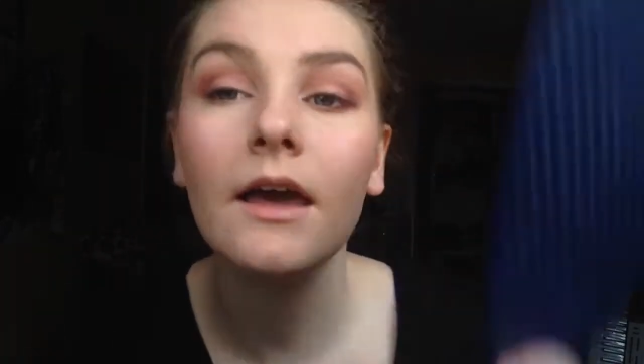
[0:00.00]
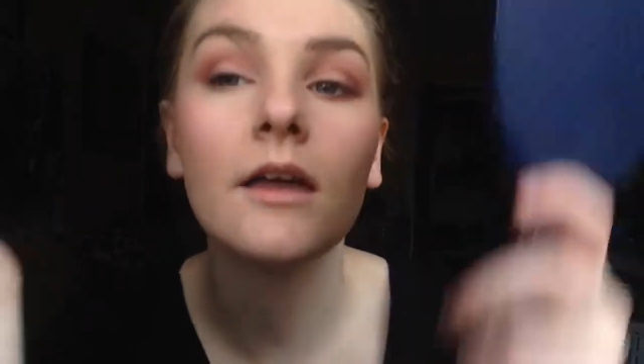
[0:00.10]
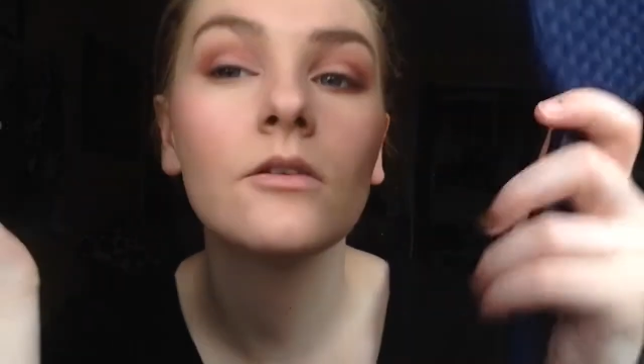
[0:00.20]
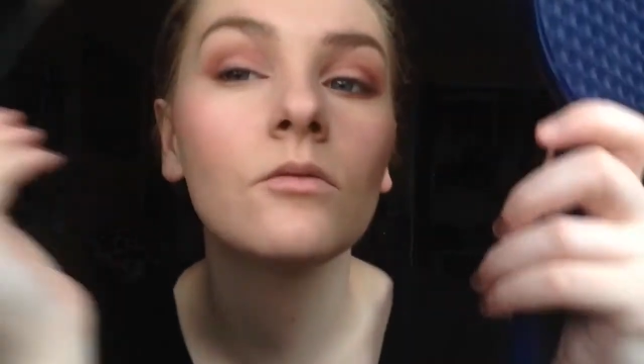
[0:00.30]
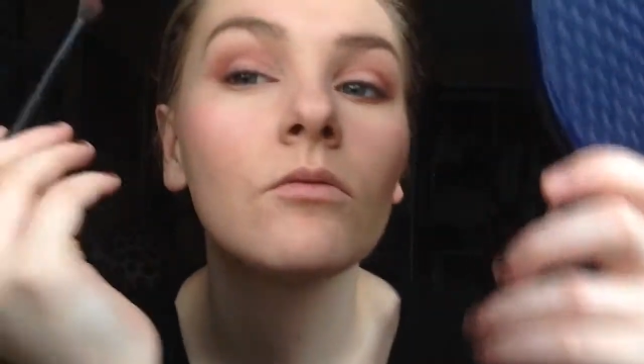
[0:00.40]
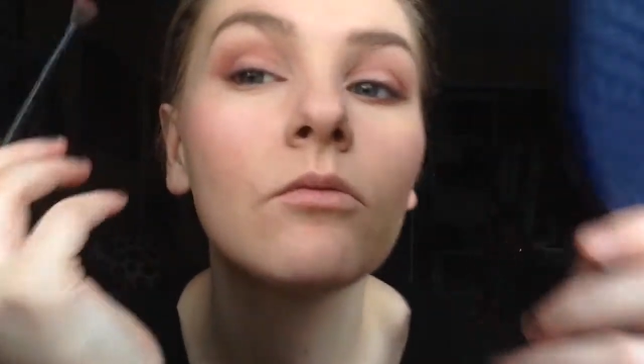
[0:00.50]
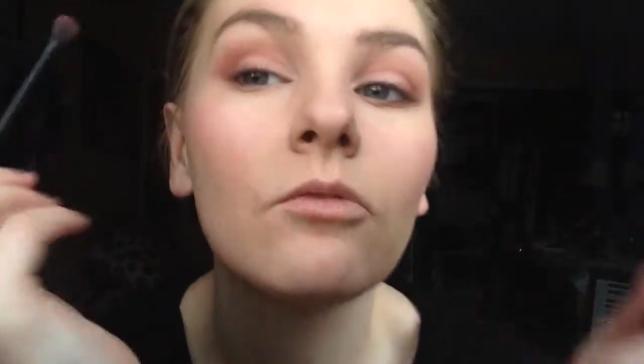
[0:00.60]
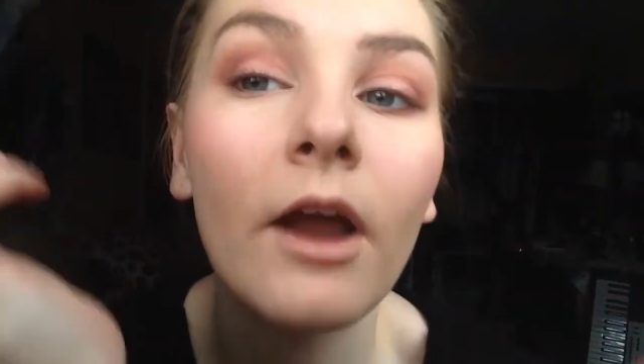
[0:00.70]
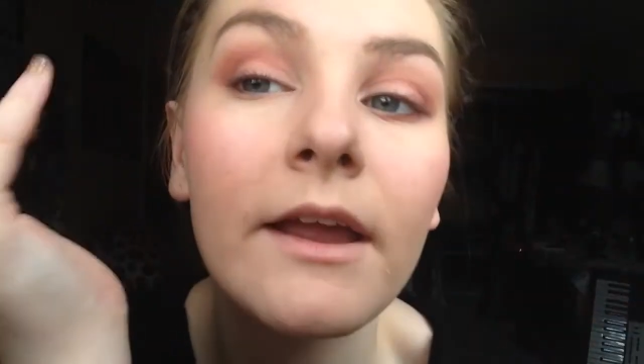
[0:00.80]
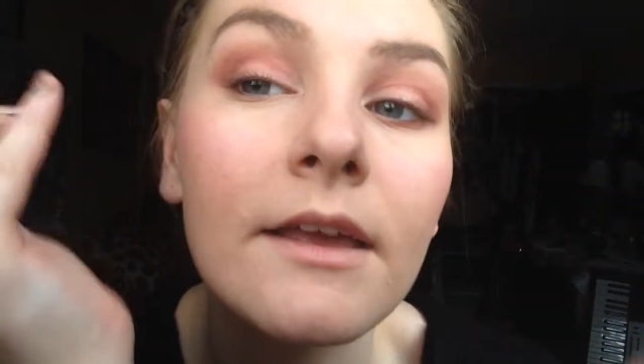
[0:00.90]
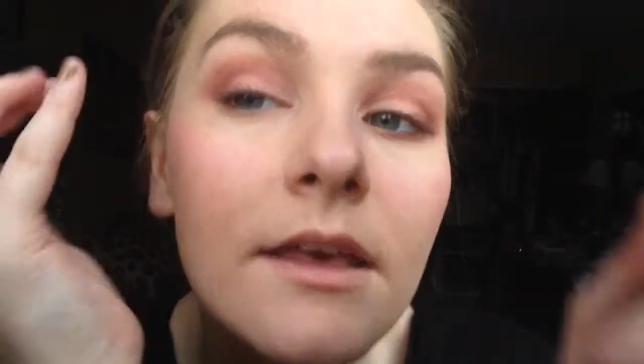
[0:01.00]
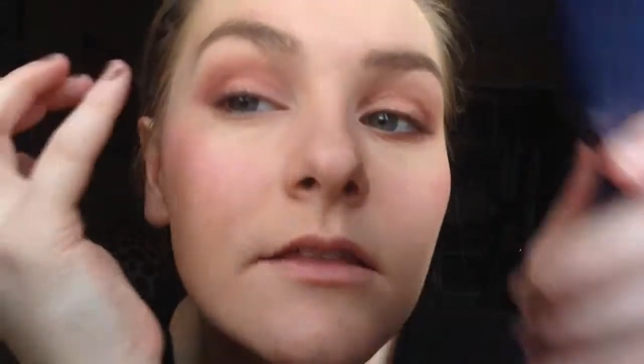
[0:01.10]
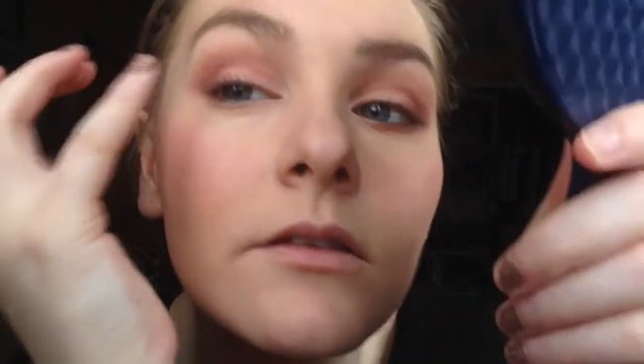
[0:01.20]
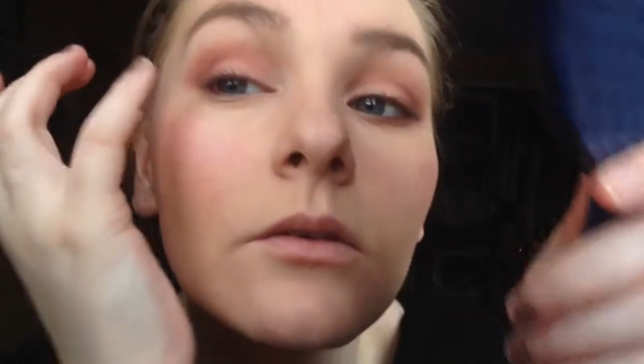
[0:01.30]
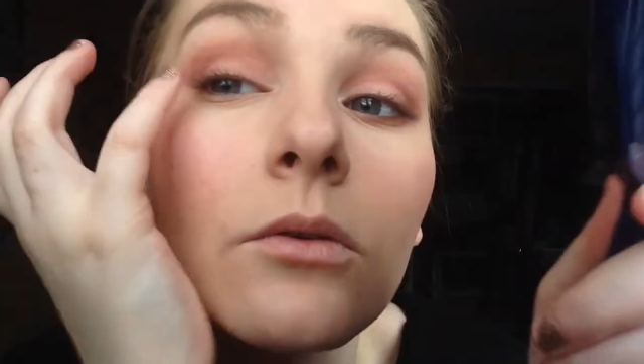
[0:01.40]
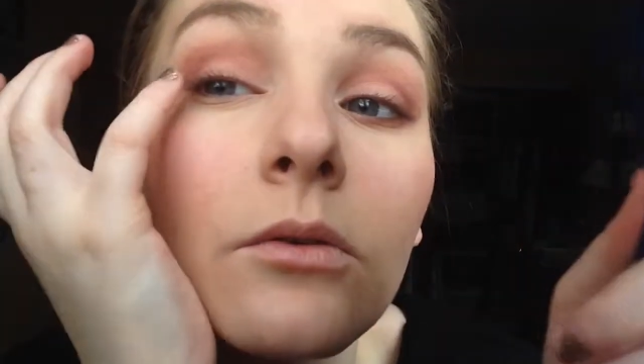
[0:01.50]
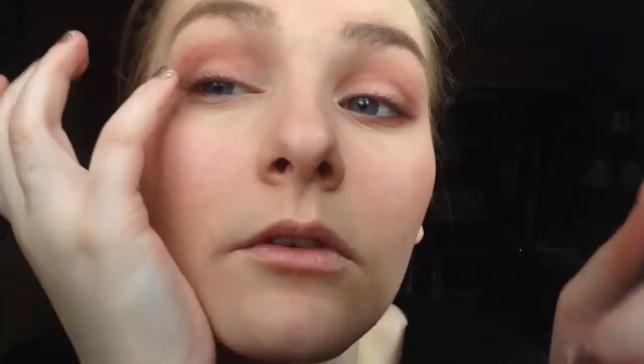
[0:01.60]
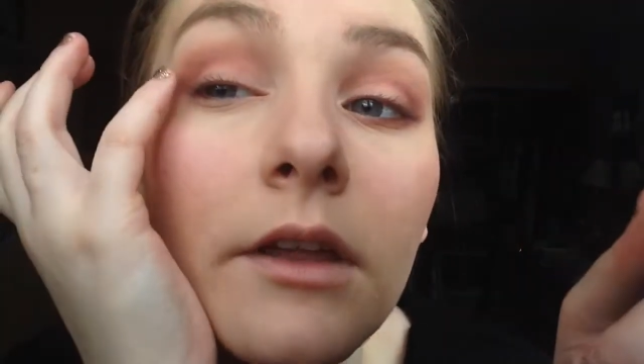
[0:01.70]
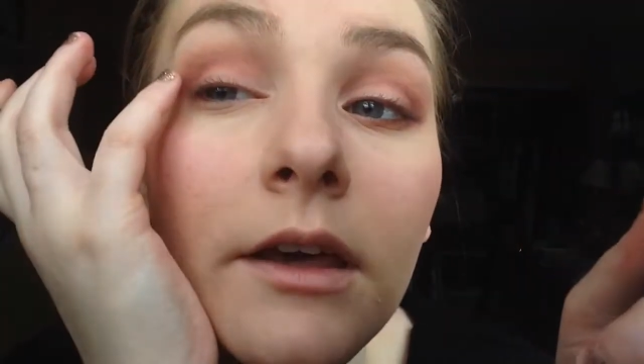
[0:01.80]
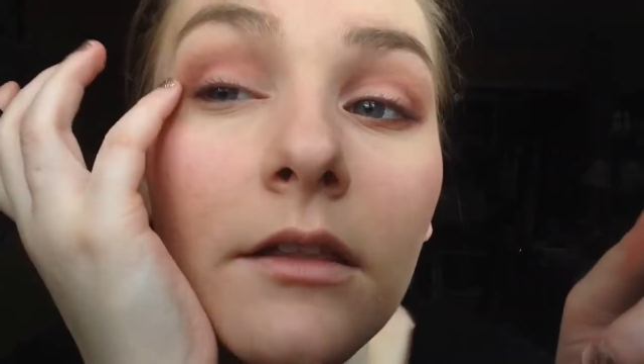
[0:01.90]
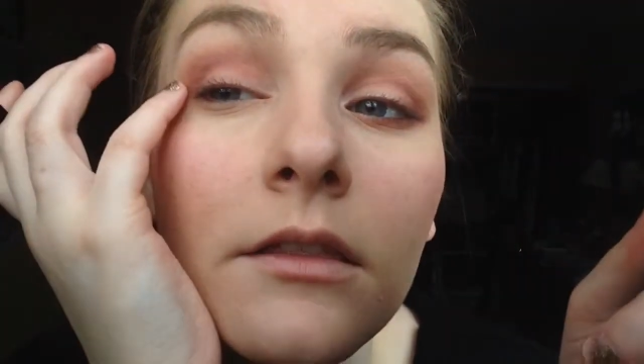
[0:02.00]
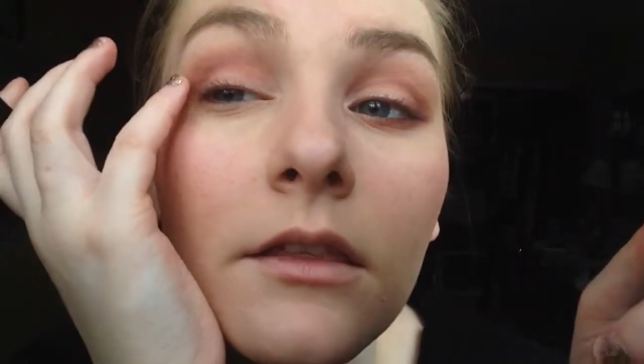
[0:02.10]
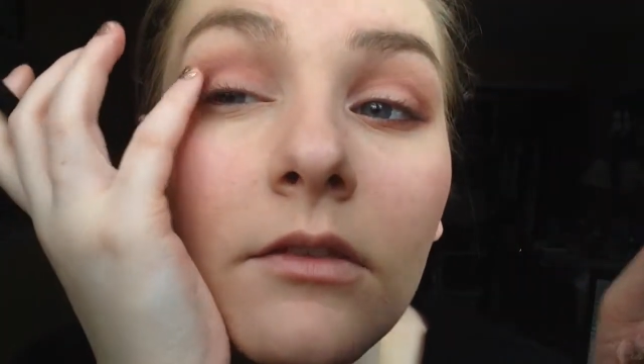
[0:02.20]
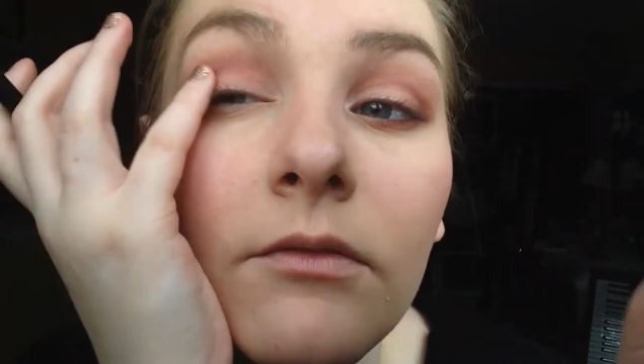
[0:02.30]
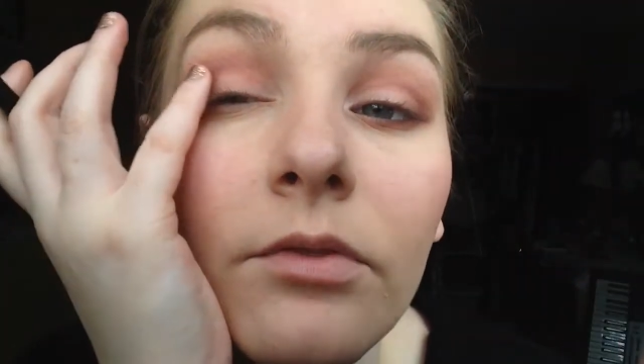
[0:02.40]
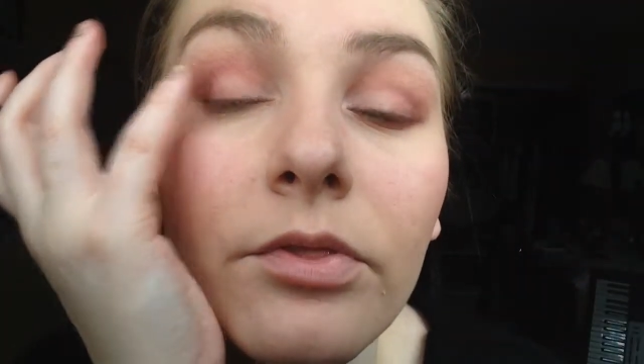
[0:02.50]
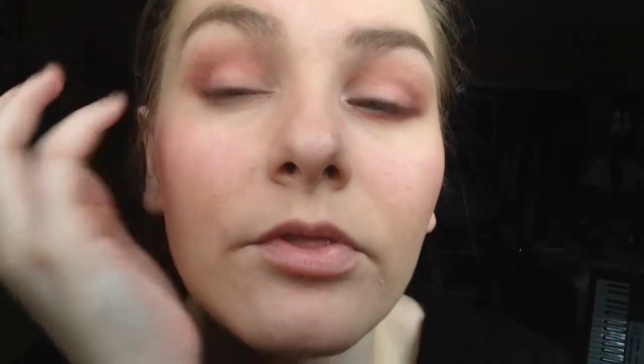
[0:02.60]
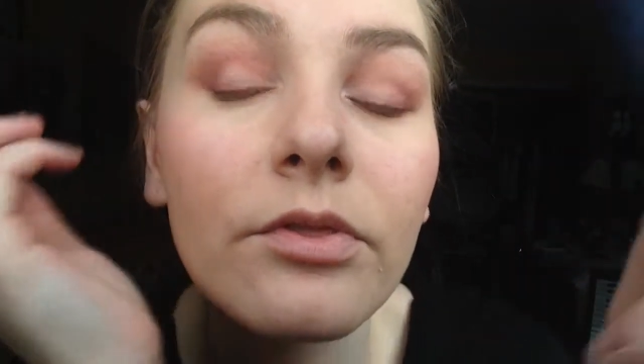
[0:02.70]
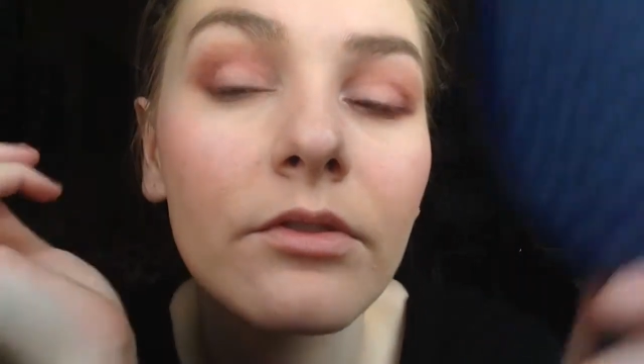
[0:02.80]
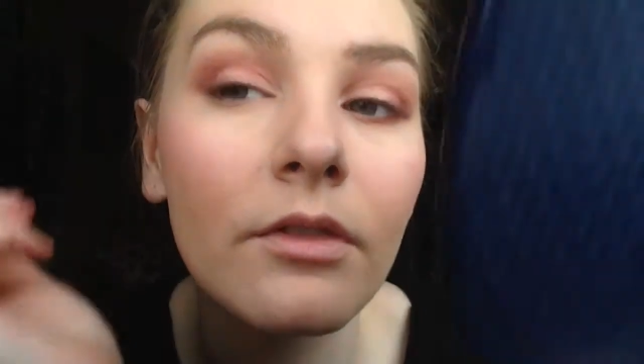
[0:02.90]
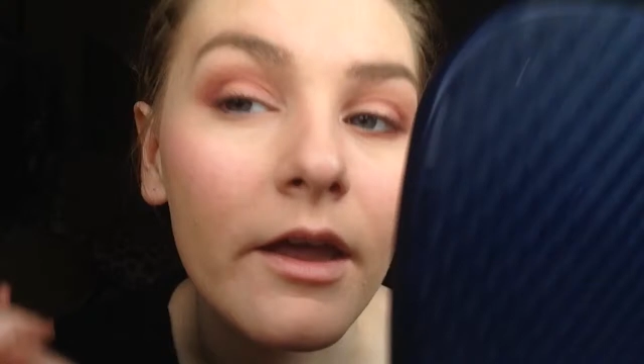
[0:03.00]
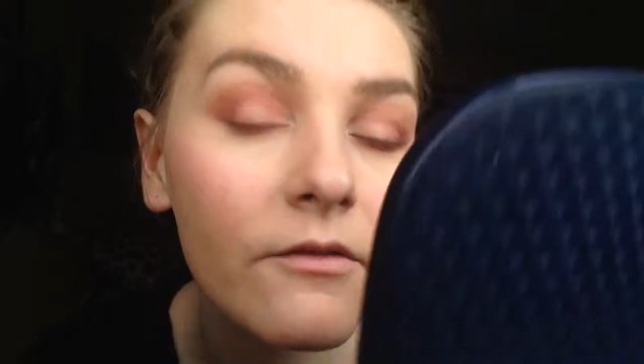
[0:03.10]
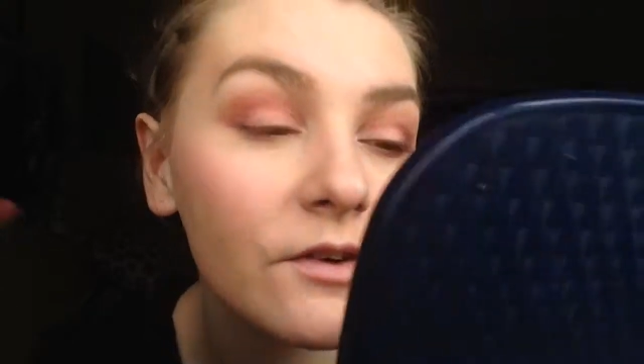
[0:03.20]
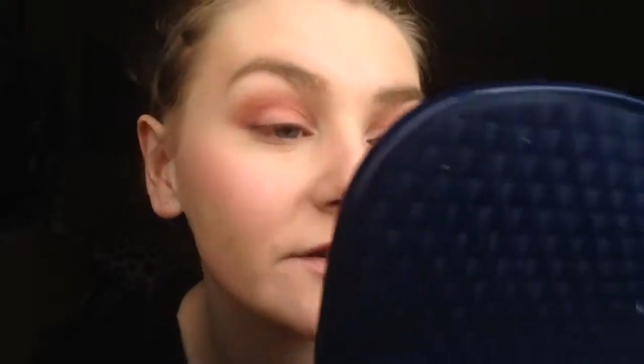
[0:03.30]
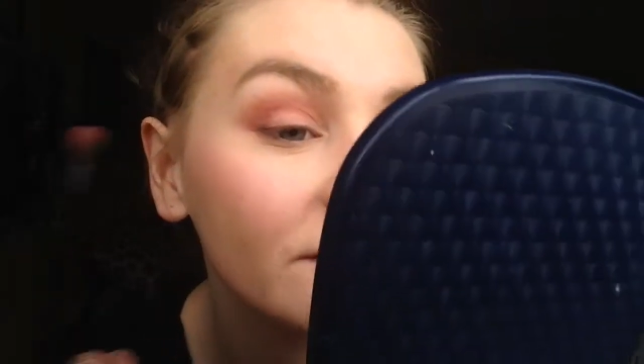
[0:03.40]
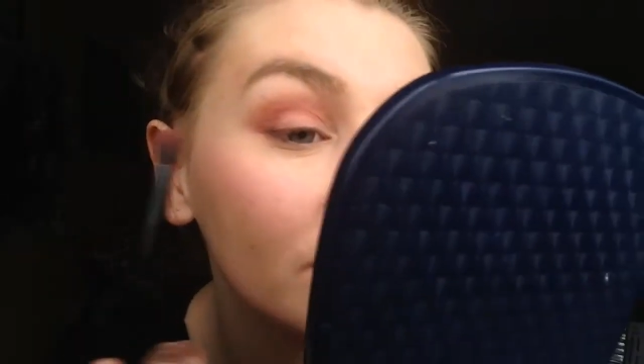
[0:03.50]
and right into like the first